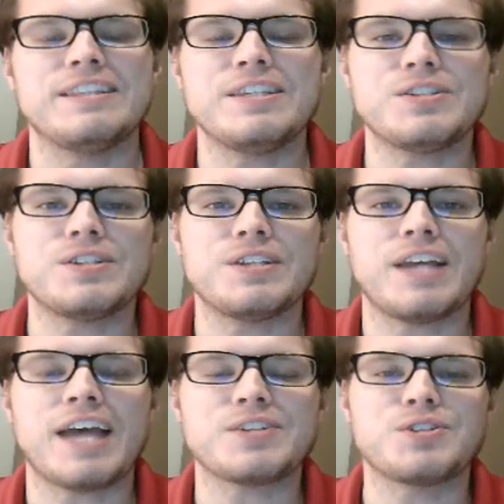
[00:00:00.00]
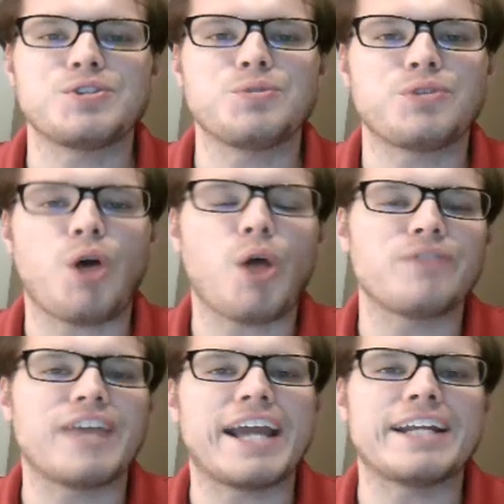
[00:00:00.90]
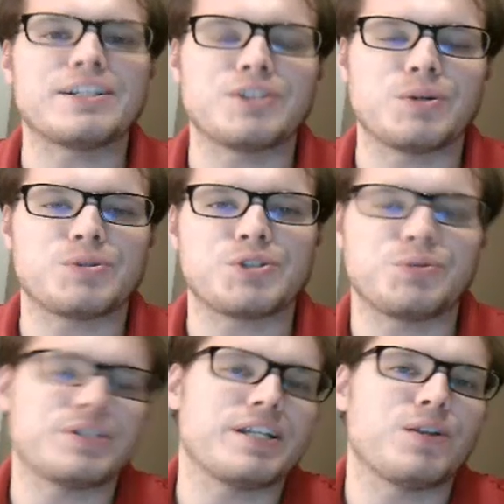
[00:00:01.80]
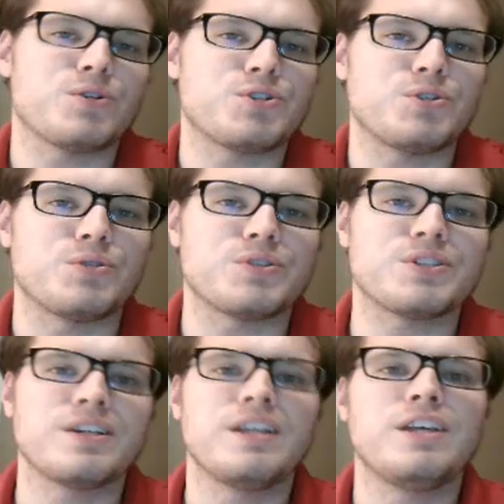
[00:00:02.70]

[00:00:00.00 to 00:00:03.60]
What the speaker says: This has to do with all of the anecdotes that we tell our students.